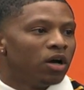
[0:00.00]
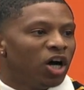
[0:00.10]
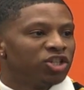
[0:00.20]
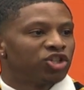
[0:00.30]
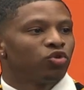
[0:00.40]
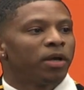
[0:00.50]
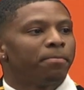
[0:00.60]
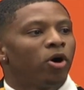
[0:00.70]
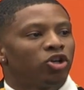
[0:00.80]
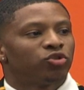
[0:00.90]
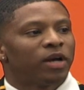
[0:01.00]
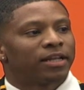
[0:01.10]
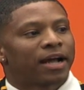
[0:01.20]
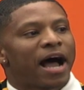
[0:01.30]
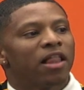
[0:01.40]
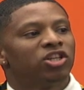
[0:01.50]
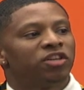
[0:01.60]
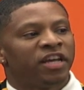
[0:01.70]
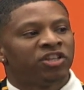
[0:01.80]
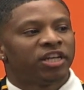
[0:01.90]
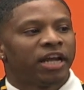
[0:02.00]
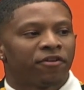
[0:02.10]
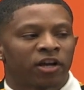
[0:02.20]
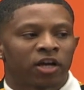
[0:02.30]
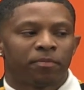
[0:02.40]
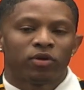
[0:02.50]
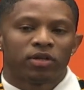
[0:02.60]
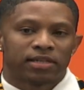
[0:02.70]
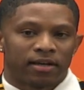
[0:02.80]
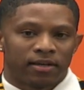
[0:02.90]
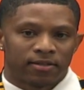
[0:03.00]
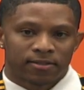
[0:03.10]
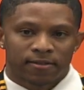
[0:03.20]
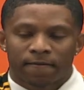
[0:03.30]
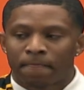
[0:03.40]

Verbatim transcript: a student marshal at the College of Engineering and Computer Science.